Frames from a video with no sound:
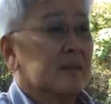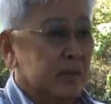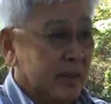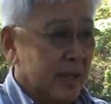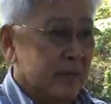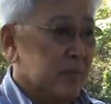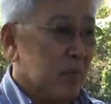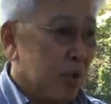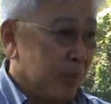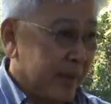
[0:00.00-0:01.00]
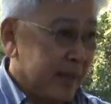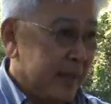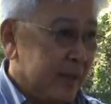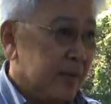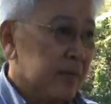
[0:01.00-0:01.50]
to get more
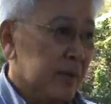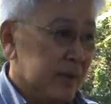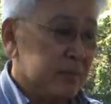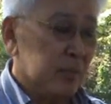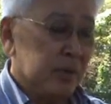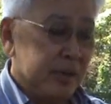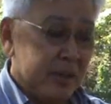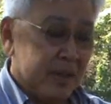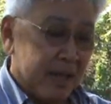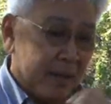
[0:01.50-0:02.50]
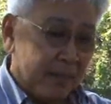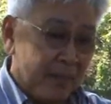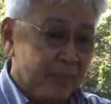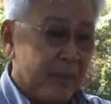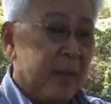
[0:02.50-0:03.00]
money, of course, more
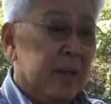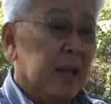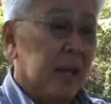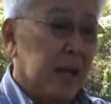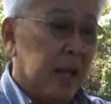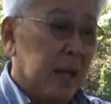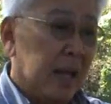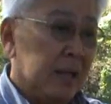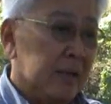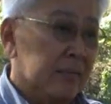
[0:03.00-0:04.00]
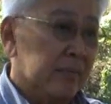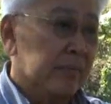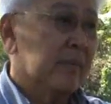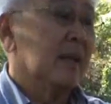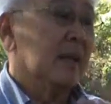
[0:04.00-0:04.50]
income. And
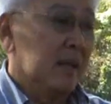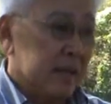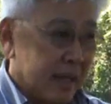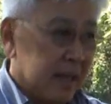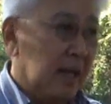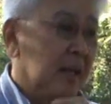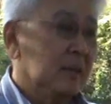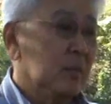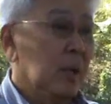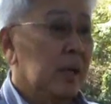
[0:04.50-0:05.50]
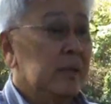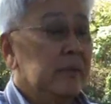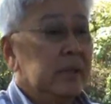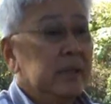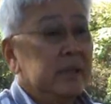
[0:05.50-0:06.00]
that other
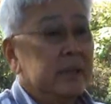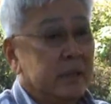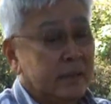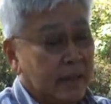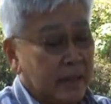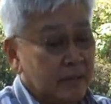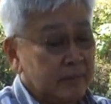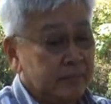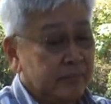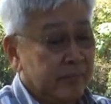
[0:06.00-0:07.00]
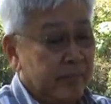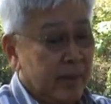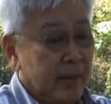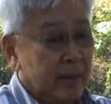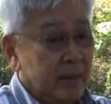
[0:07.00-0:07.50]
winery then
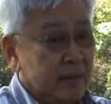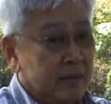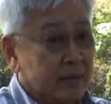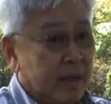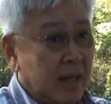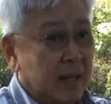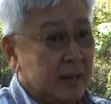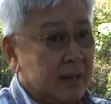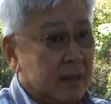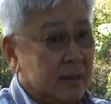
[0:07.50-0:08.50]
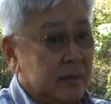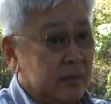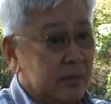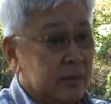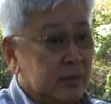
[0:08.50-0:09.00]
start
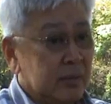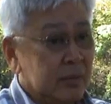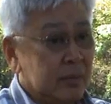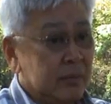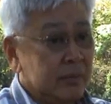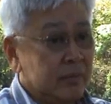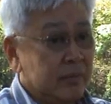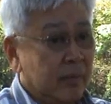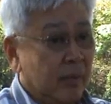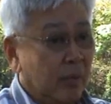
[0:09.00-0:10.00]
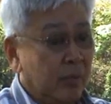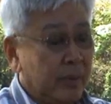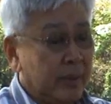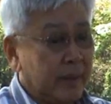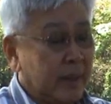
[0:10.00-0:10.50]
to
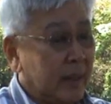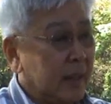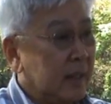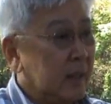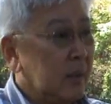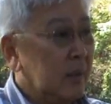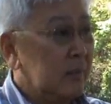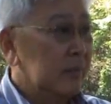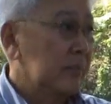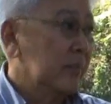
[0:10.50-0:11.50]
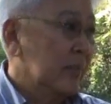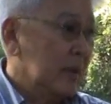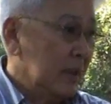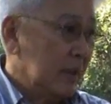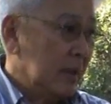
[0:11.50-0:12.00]
open their,
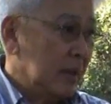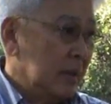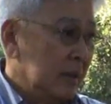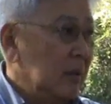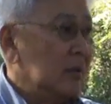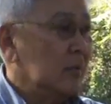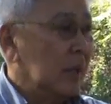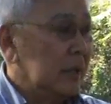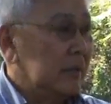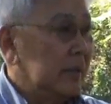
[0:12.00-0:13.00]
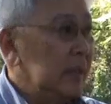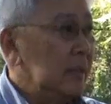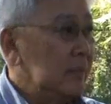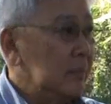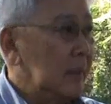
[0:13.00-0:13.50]
not winery,
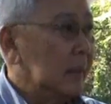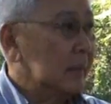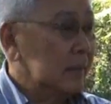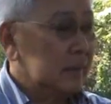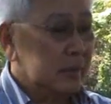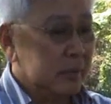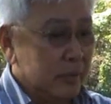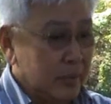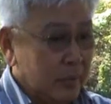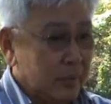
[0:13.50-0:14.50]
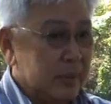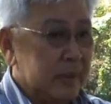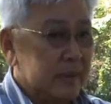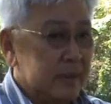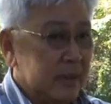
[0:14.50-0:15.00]
but to do
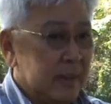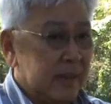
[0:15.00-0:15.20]
this